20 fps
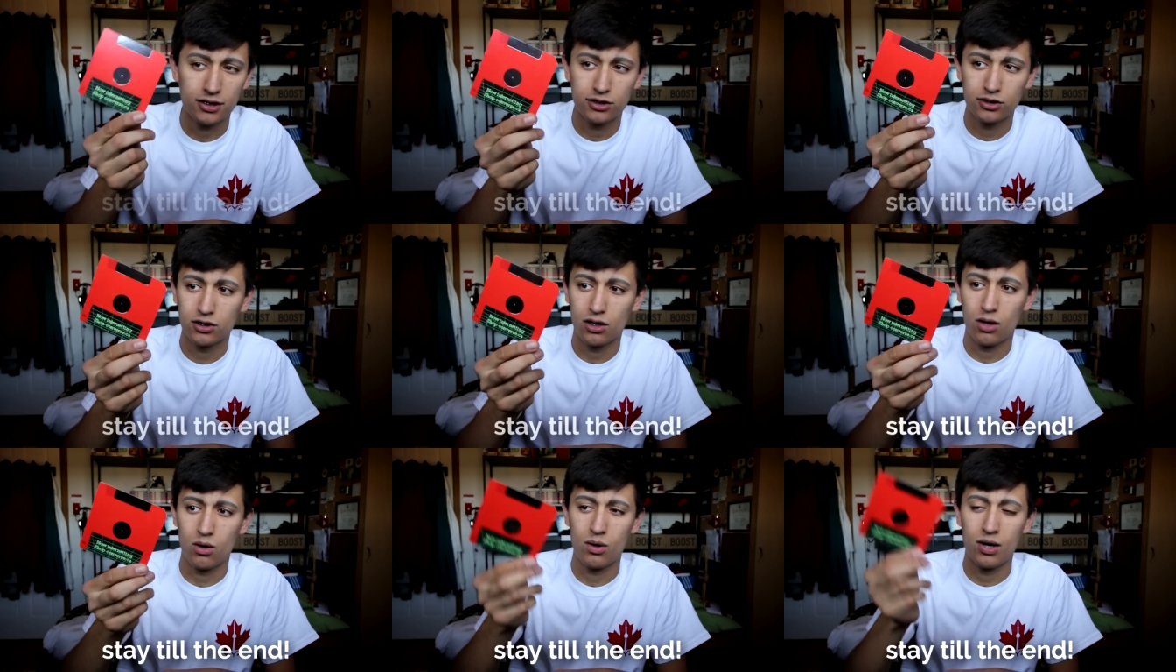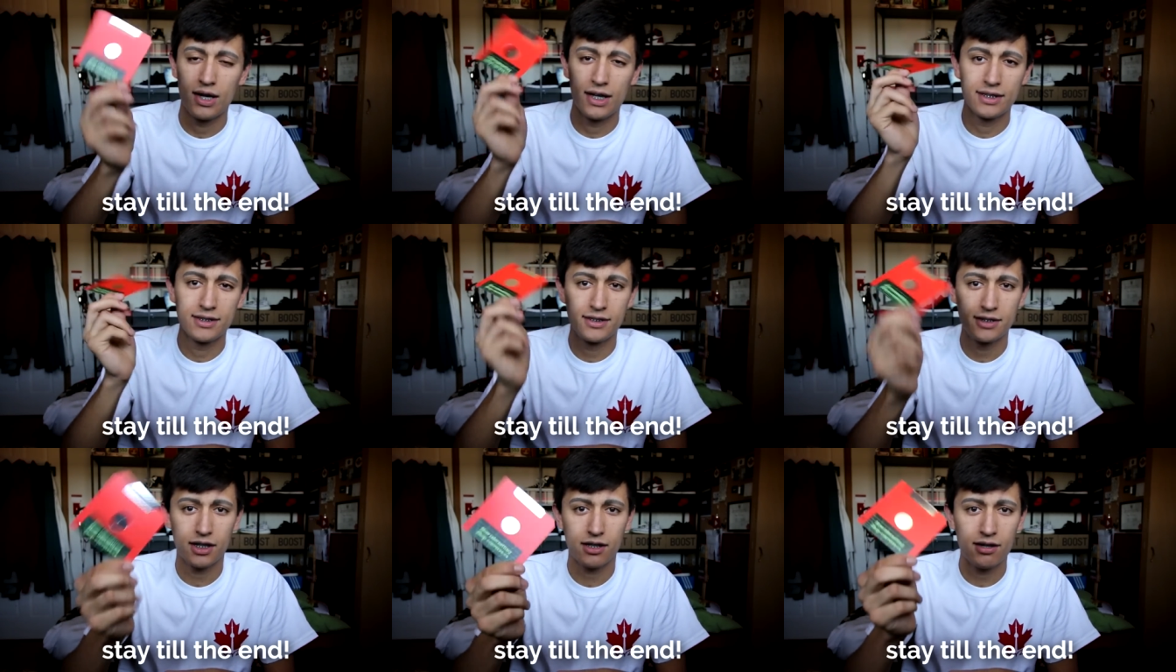So
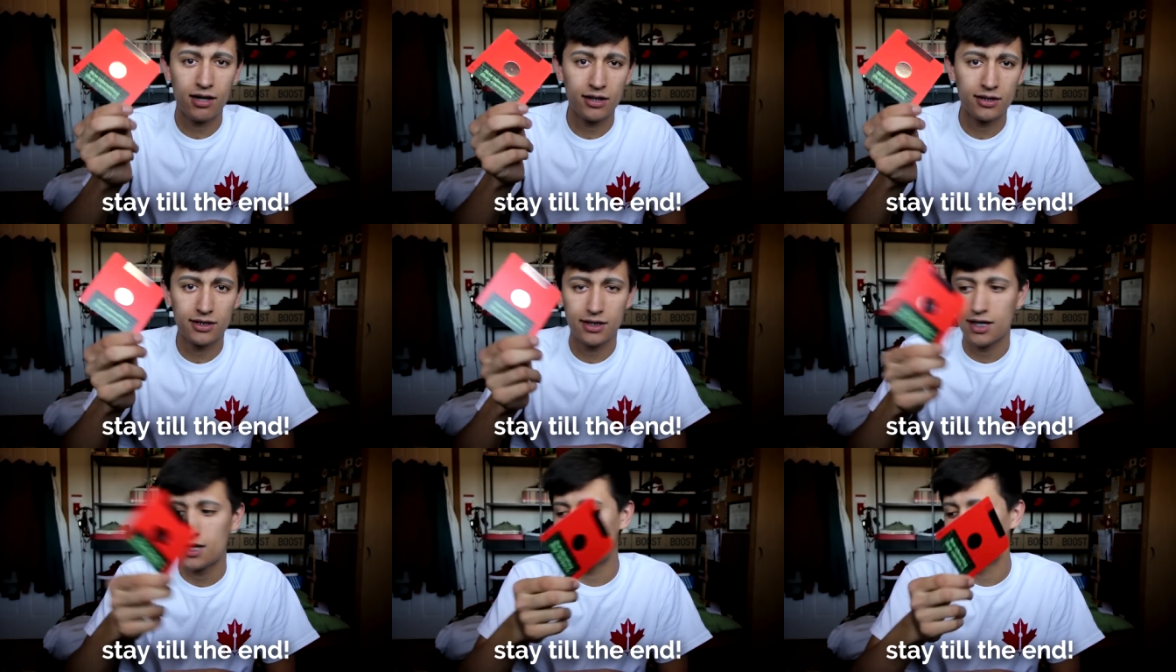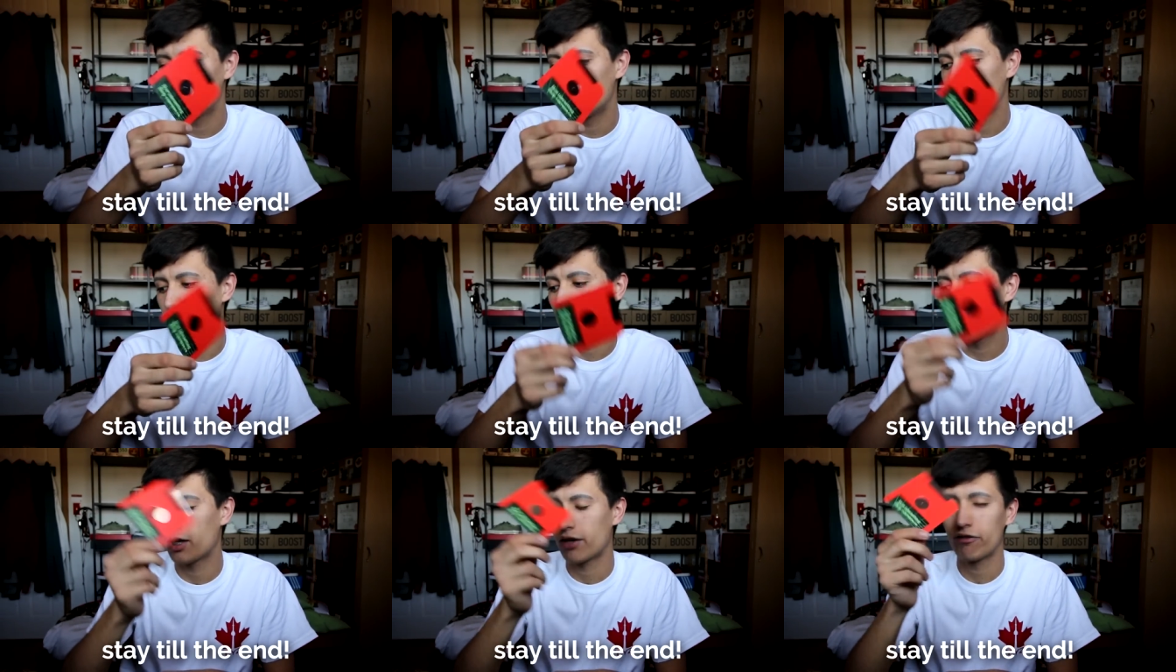stick around to the end of the
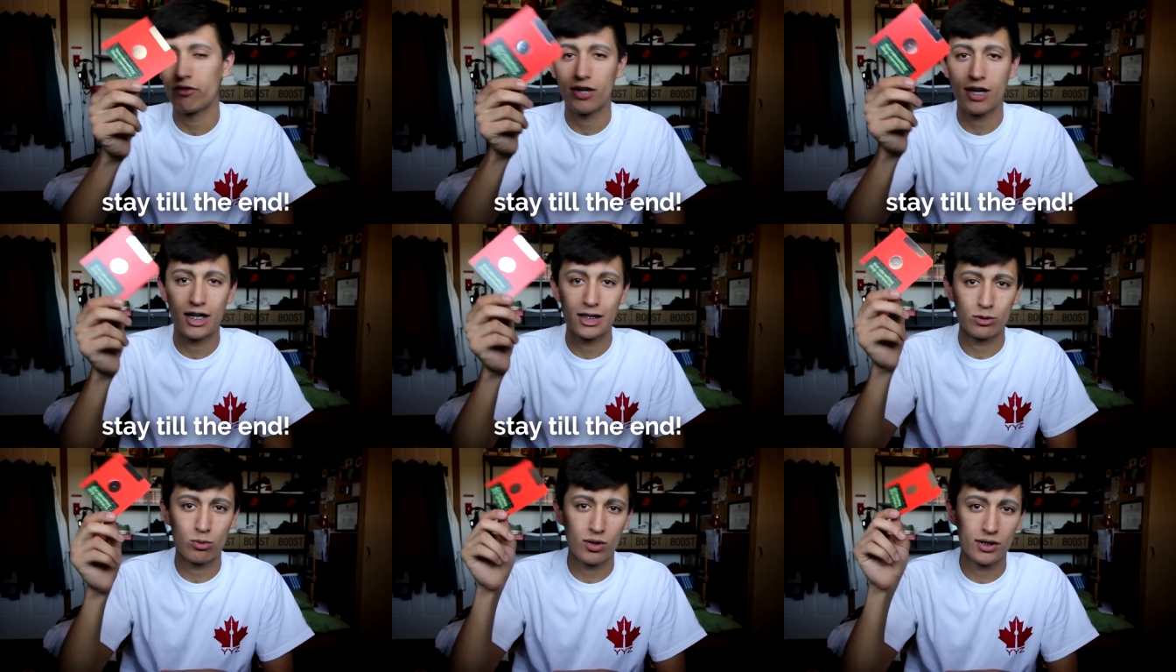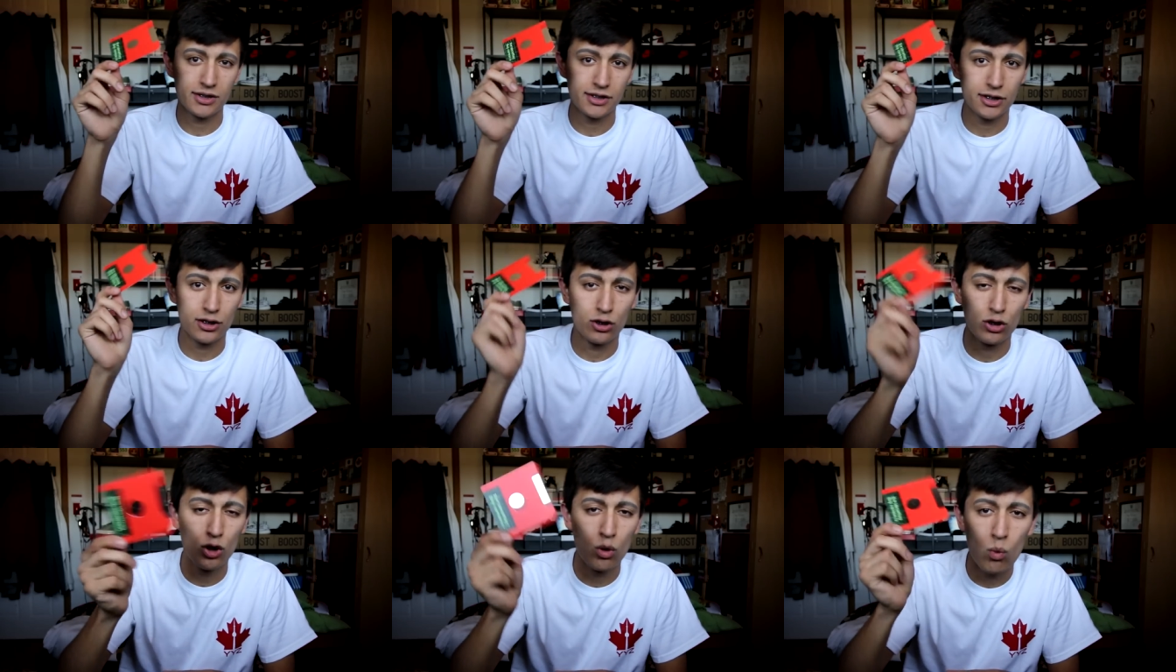vlog if you guys want to
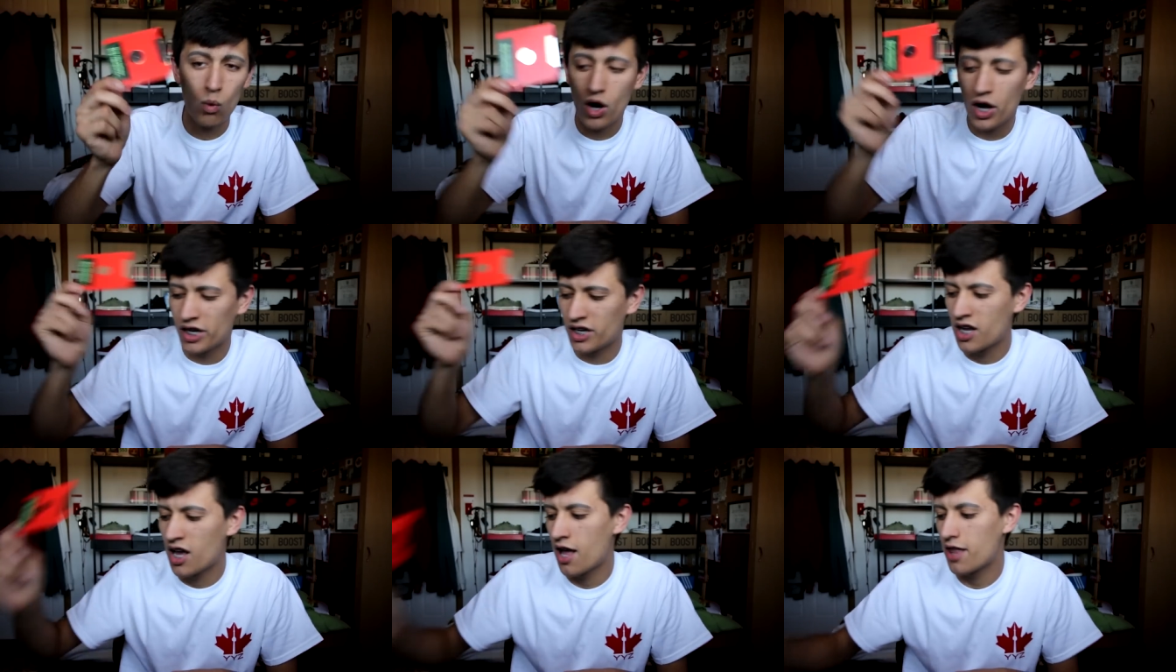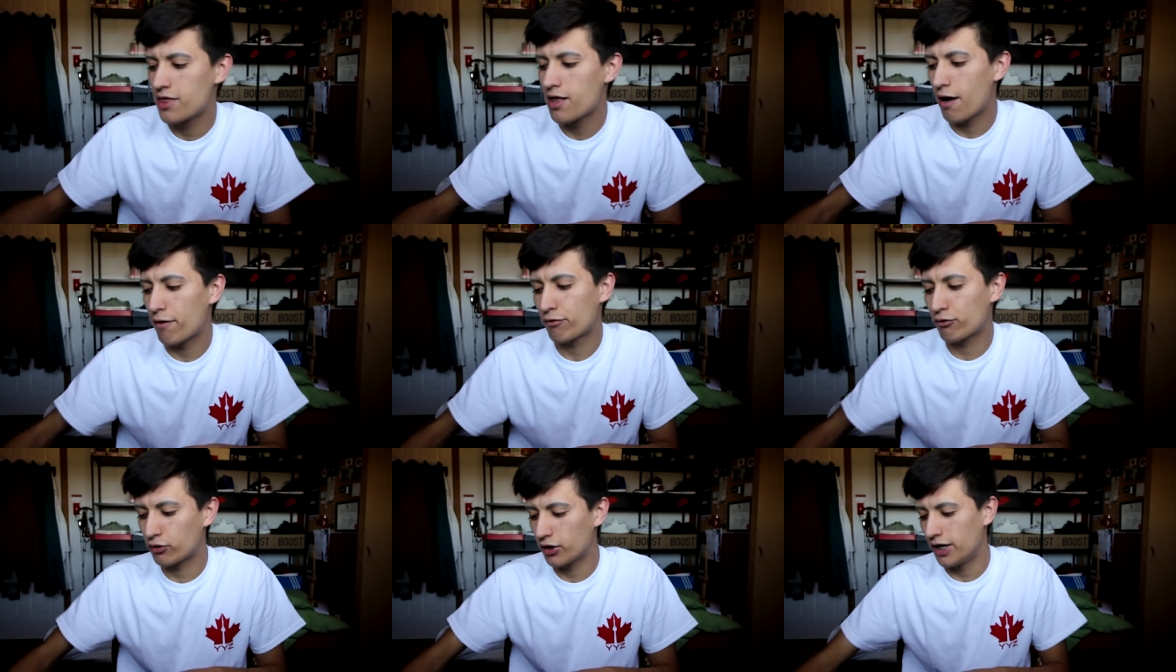see who won the
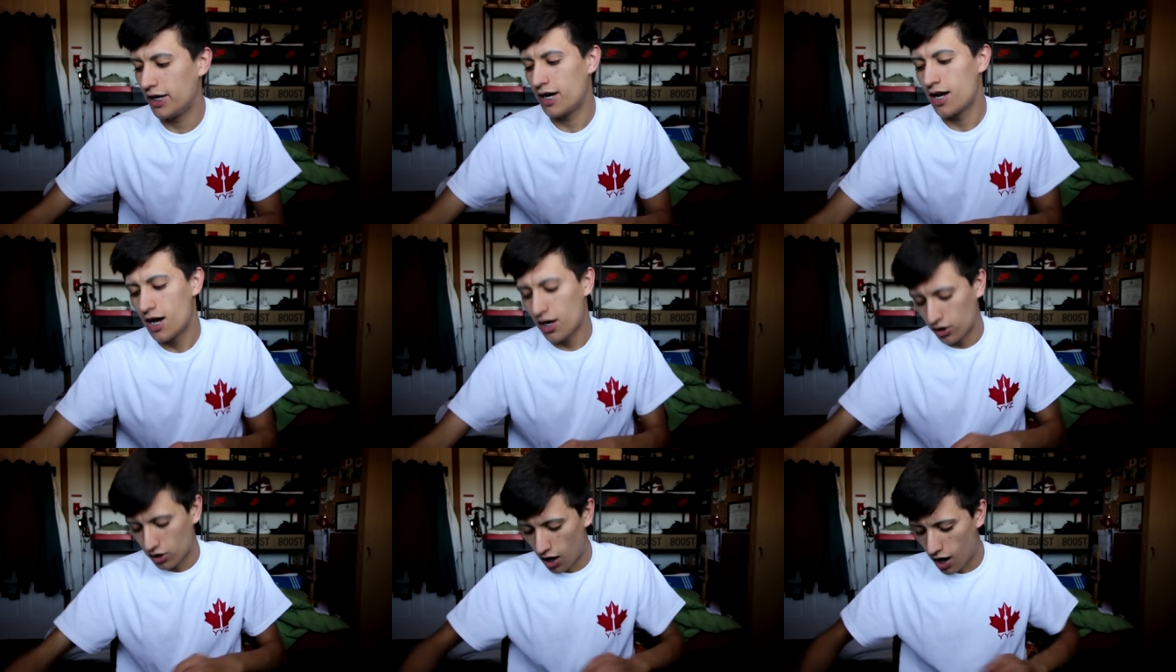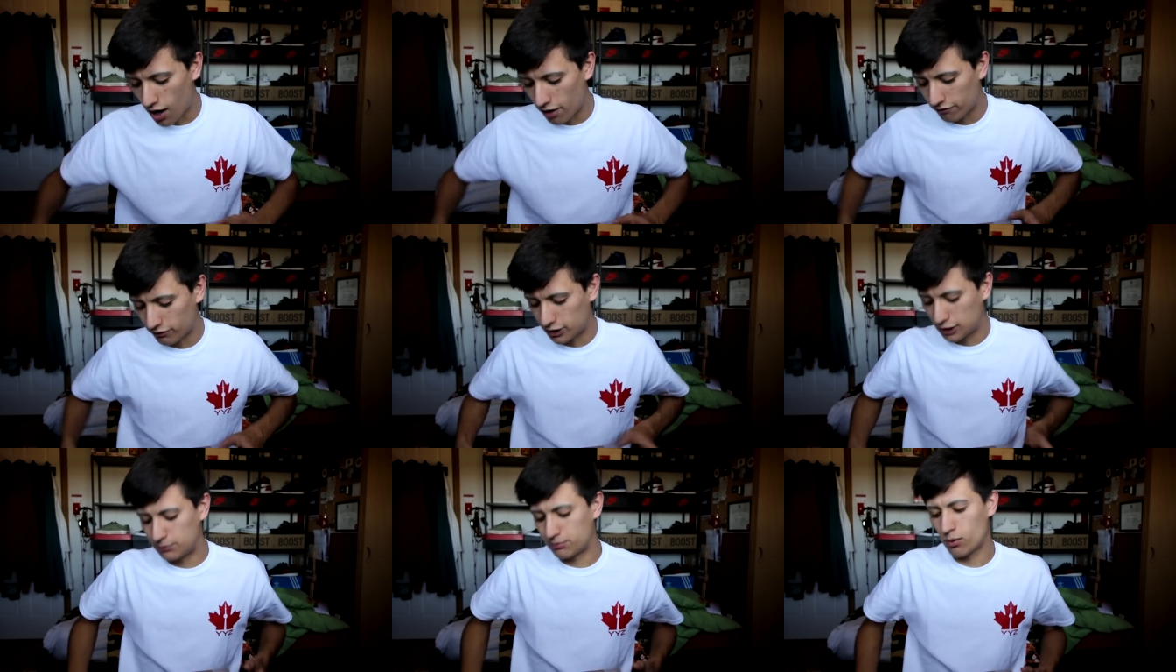free Converse.